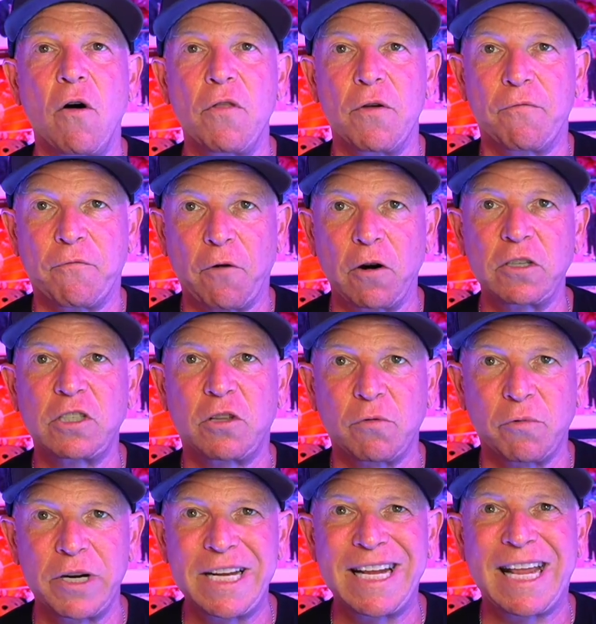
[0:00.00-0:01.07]
the first
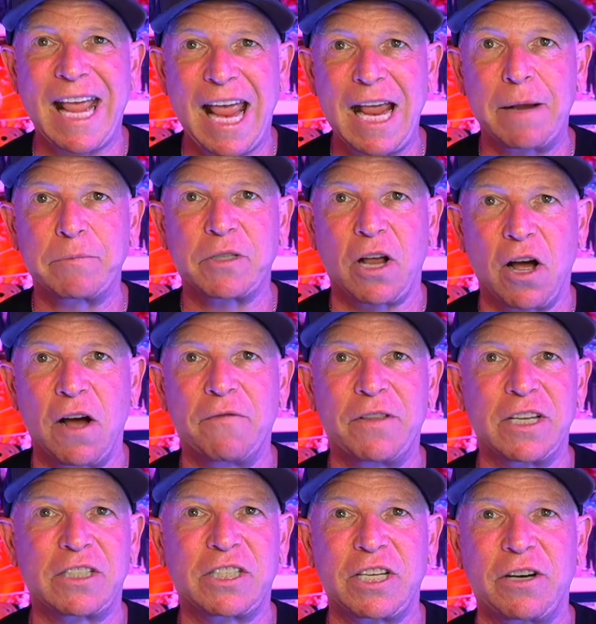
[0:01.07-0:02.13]
three games of
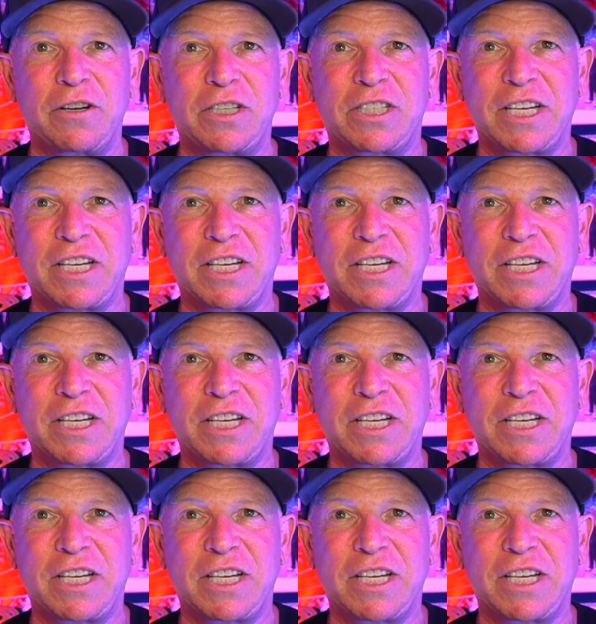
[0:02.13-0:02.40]
this series